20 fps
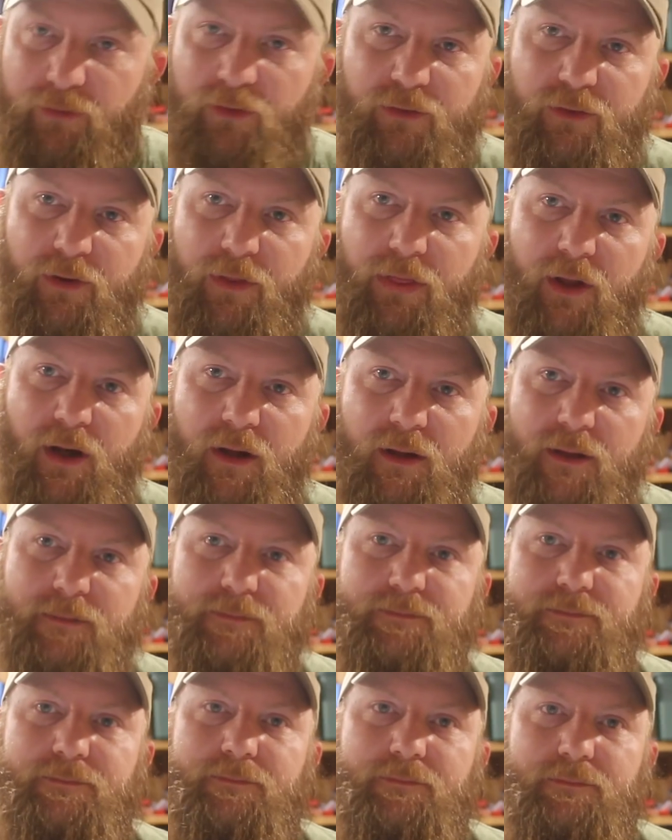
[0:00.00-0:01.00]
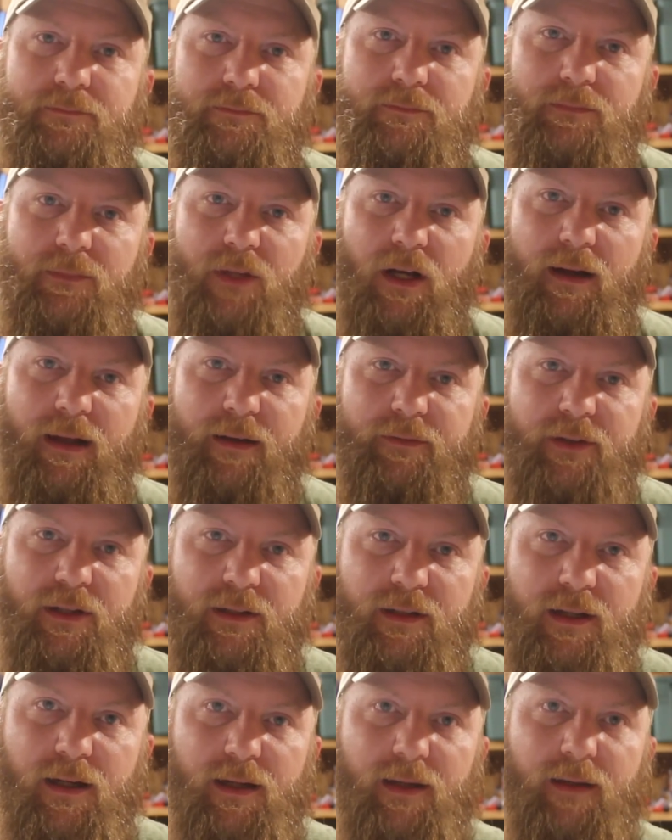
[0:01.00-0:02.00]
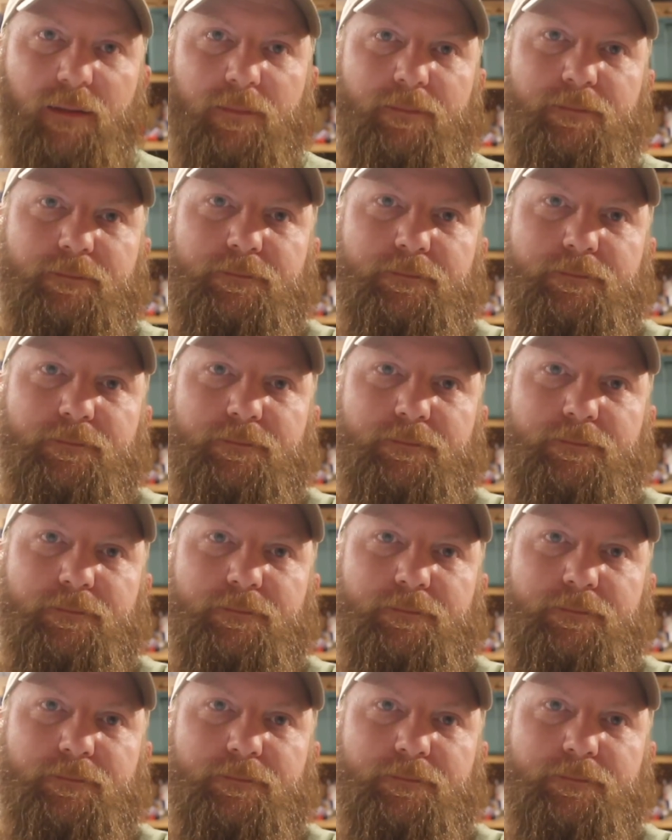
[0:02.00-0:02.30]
just a thought. Y'all have a good night.